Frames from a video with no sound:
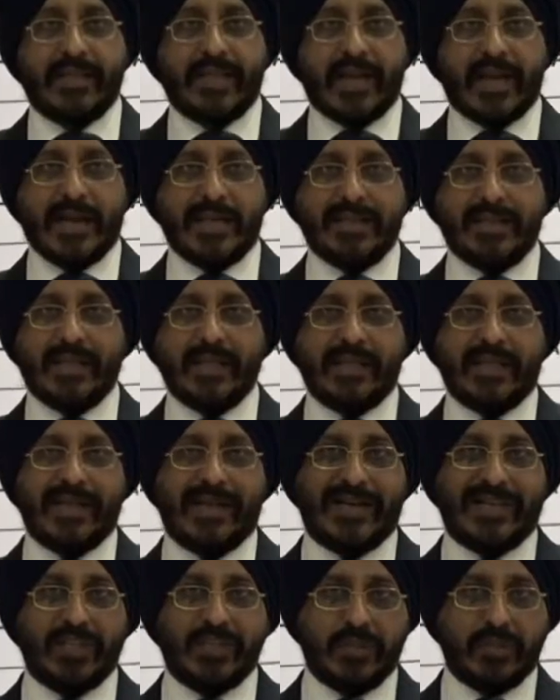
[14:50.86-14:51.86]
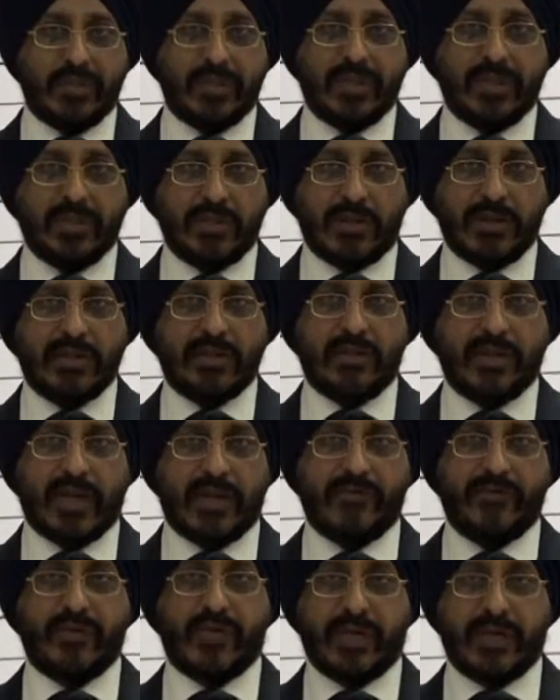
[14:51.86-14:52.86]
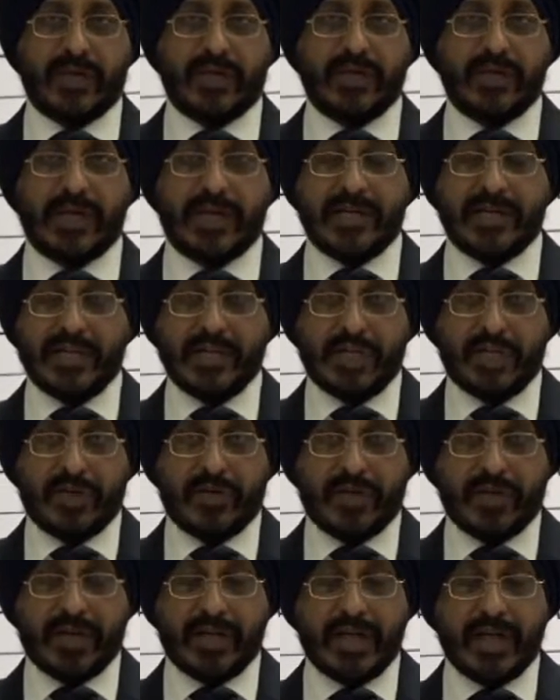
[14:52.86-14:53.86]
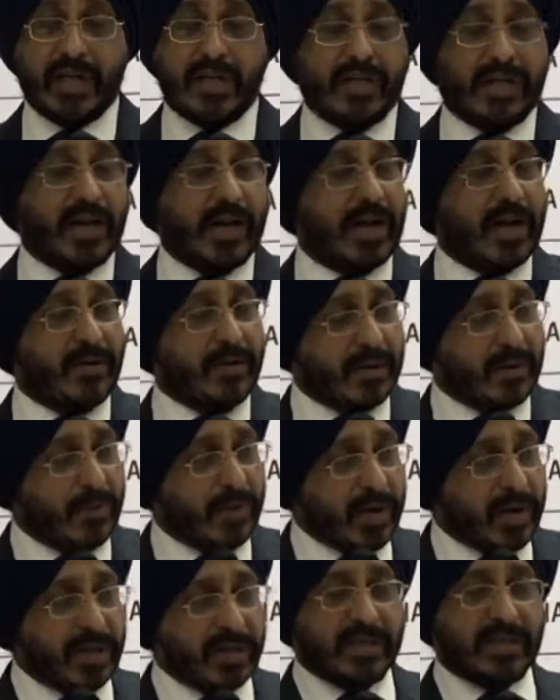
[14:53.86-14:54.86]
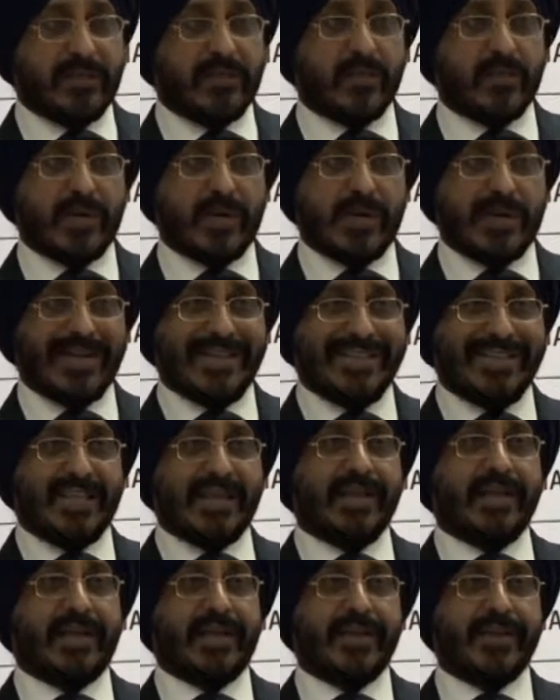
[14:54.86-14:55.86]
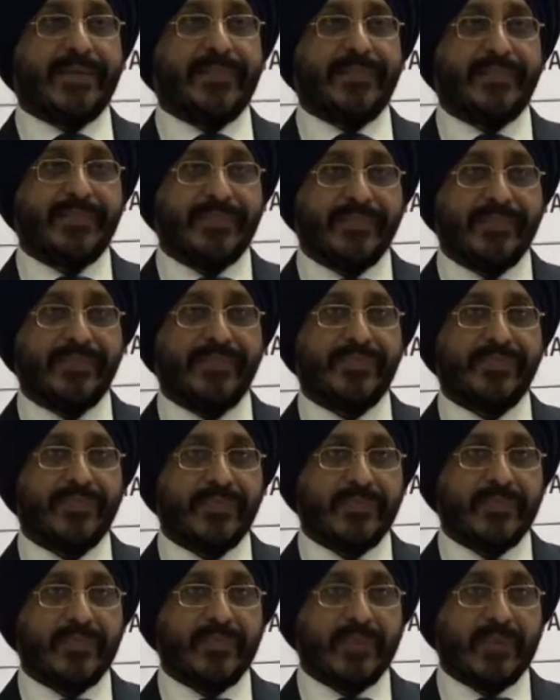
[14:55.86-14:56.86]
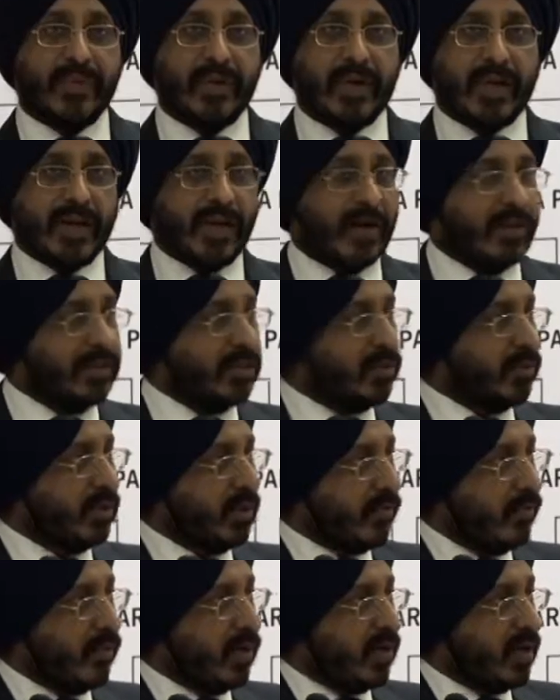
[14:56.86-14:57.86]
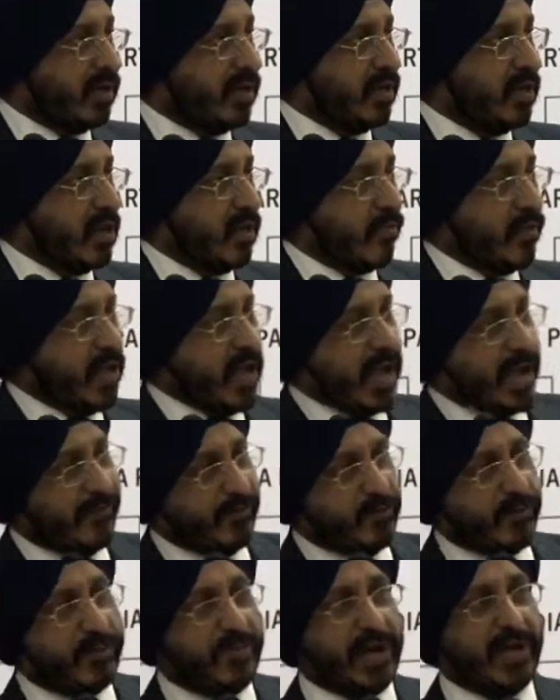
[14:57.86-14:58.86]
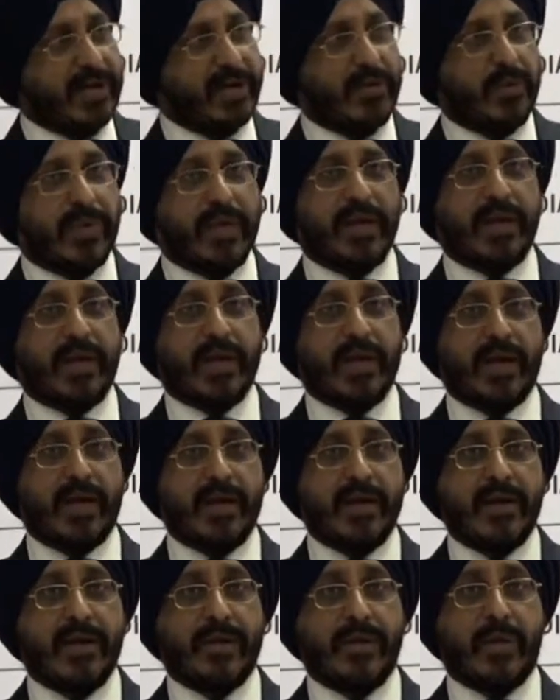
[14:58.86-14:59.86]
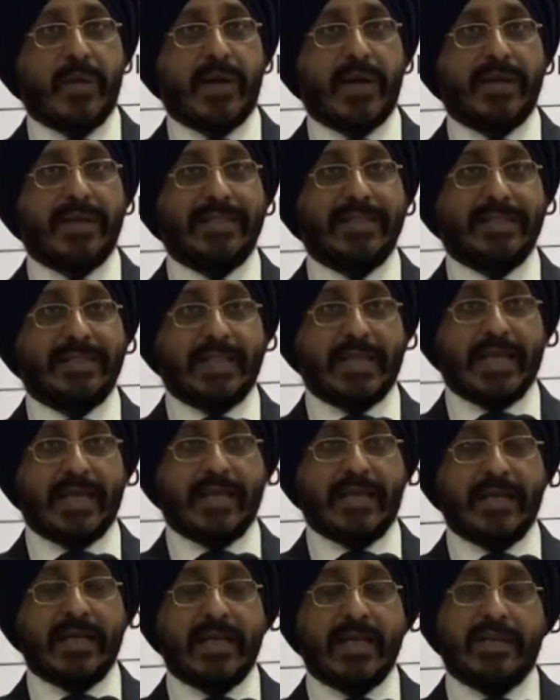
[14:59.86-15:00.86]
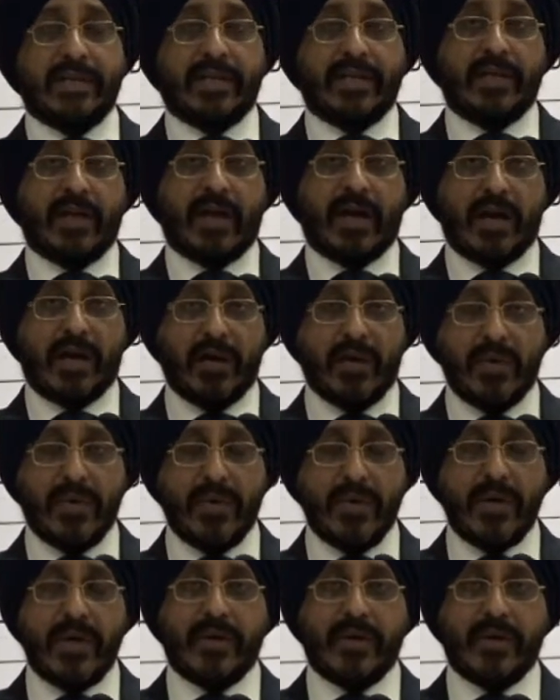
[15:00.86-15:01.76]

then I think that our students also have to learn and integrate that how the world is thinking. And also the word we have to bring to India to understand that how